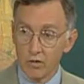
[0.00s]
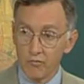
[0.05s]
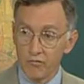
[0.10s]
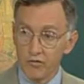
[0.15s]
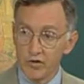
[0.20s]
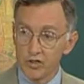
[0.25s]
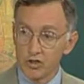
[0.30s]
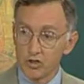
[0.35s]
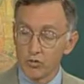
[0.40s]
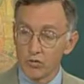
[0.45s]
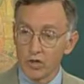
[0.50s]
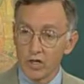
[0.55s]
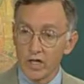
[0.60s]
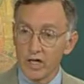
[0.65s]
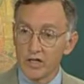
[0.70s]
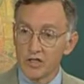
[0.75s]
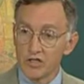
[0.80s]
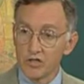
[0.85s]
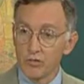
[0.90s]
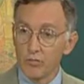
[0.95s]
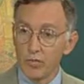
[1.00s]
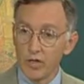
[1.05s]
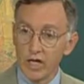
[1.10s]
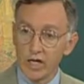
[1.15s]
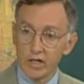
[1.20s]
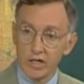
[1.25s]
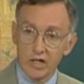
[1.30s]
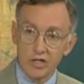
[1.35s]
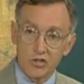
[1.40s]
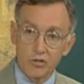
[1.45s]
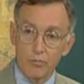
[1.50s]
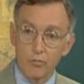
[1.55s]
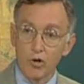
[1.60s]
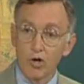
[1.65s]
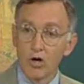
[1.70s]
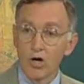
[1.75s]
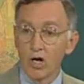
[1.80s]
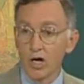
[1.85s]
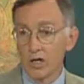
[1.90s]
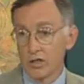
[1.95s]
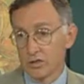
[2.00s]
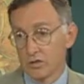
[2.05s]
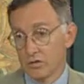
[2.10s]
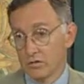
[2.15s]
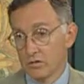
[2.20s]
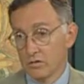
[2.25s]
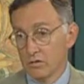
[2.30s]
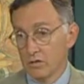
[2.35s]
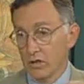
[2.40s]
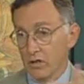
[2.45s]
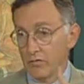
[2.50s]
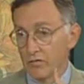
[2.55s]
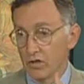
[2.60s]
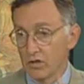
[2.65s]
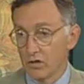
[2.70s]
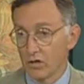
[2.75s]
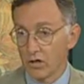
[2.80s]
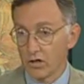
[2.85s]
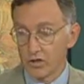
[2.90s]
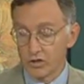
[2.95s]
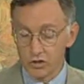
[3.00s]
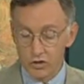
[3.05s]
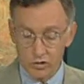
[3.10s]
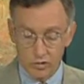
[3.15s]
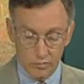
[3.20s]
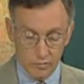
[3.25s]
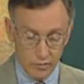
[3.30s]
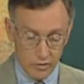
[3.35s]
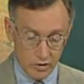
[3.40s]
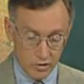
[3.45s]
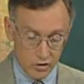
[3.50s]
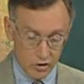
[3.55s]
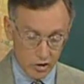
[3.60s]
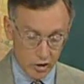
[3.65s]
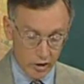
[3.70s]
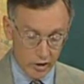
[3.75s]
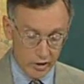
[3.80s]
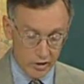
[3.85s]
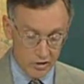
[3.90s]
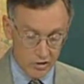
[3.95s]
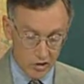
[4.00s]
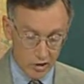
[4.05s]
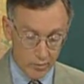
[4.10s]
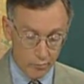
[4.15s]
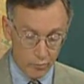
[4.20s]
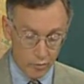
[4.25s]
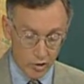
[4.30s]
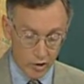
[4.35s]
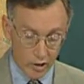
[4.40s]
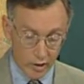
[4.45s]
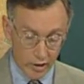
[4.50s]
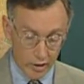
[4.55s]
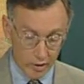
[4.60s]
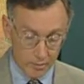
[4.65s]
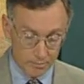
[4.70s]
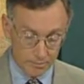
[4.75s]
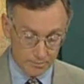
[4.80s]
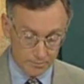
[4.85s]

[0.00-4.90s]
visualize Tibet as a part of the larger Chinese empire.